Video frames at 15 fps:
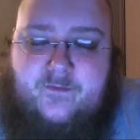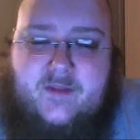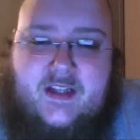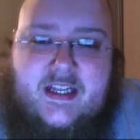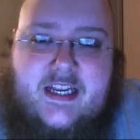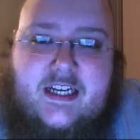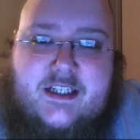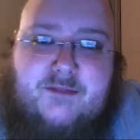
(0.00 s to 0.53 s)

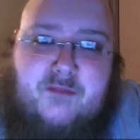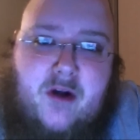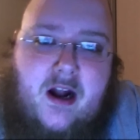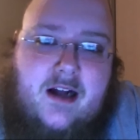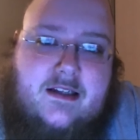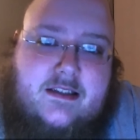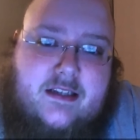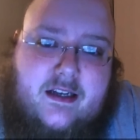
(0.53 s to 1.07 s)
Dish
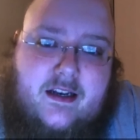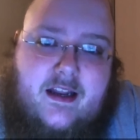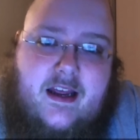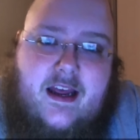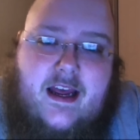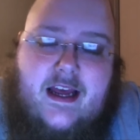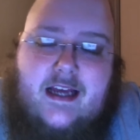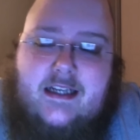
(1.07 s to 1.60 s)
Bronson,
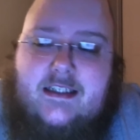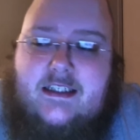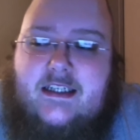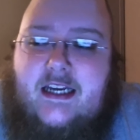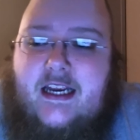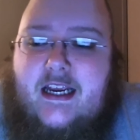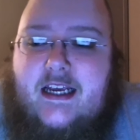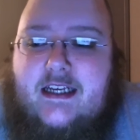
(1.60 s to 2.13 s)

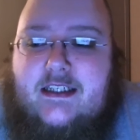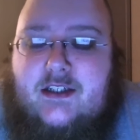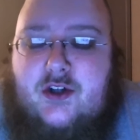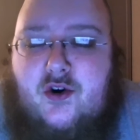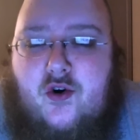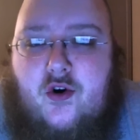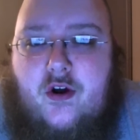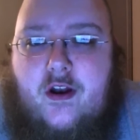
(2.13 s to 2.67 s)
she is
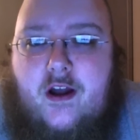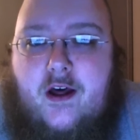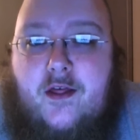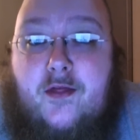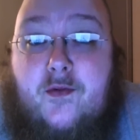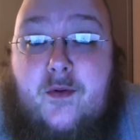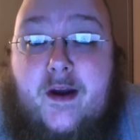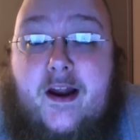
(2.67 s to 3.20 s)
doing a
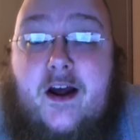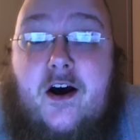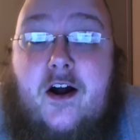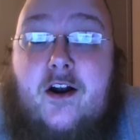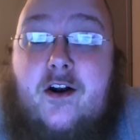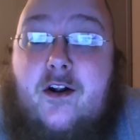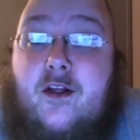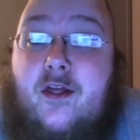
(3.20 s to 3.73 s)

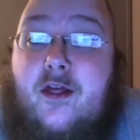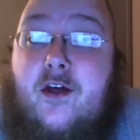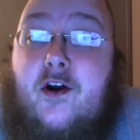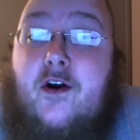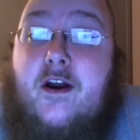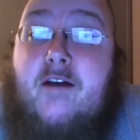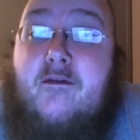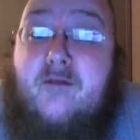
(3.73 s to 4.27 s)

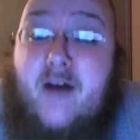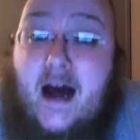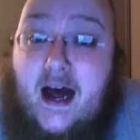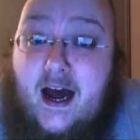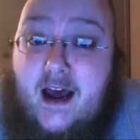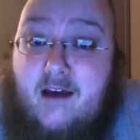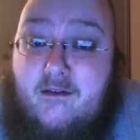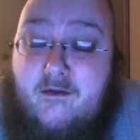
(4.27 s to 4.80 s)

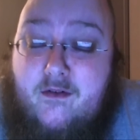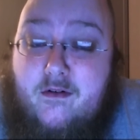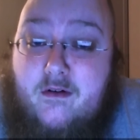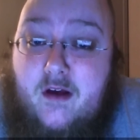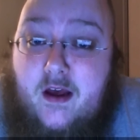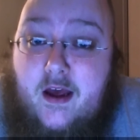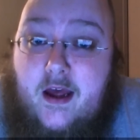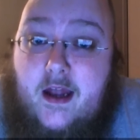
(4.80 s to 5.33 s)
335.
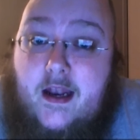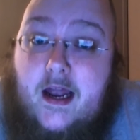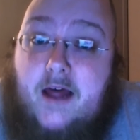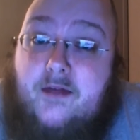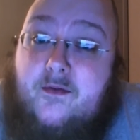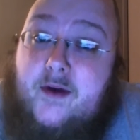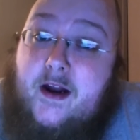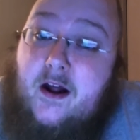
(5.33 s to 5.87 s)
Not
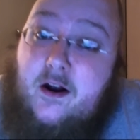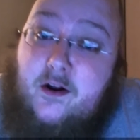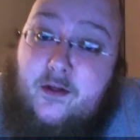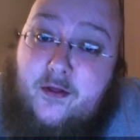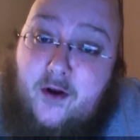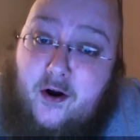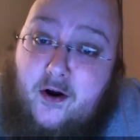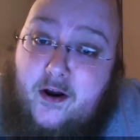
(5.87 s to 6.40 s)

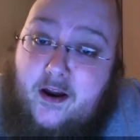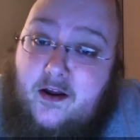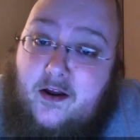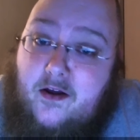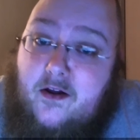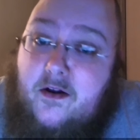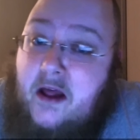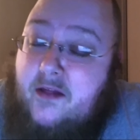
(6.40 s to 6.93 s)
330,
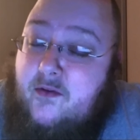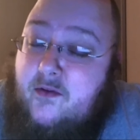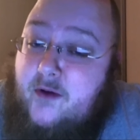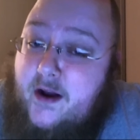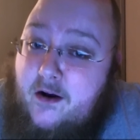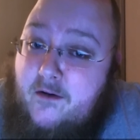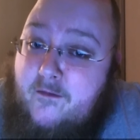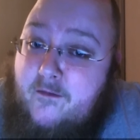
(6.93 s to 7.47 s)
not
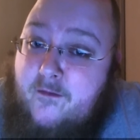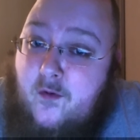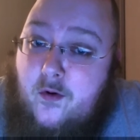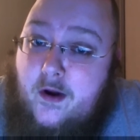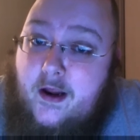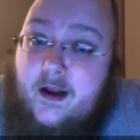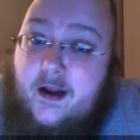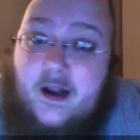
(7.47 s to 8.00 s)

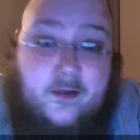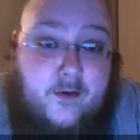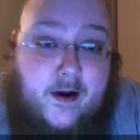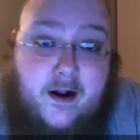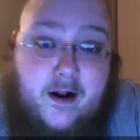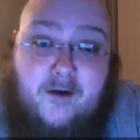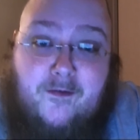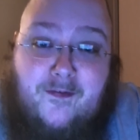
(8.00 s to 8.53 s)
340, not
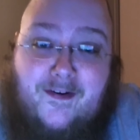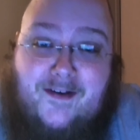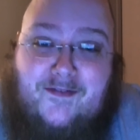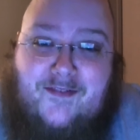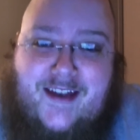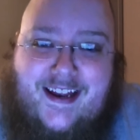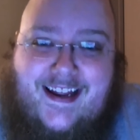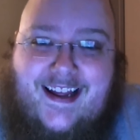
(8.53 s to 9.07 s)

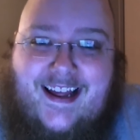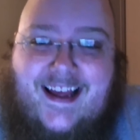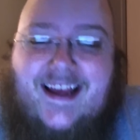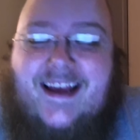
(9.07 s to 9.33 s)
350,